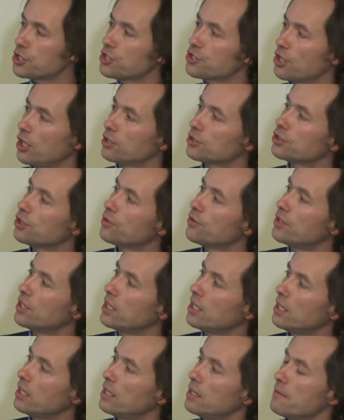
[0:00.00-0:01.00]
She's also
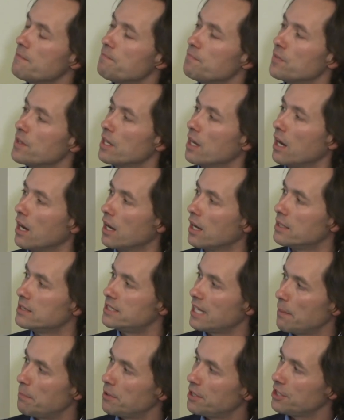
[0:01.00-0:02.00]
the
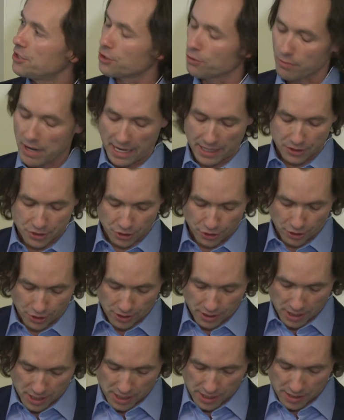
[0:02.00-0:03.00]
deputy
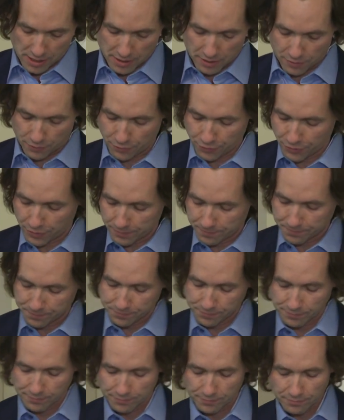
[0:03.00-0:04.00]
director of,
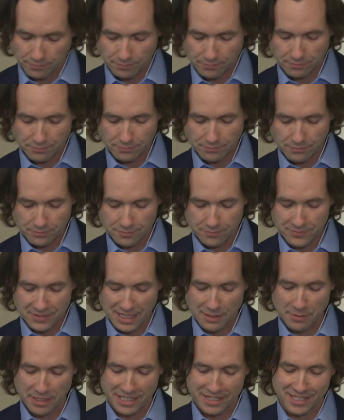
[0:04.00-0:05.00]

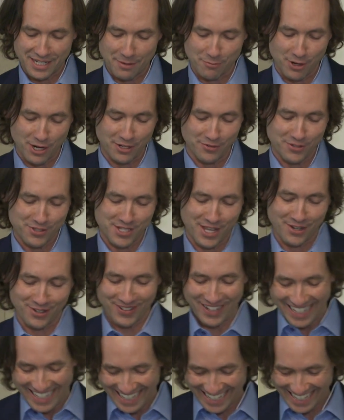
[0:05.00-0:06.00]
let me get the name right of the center.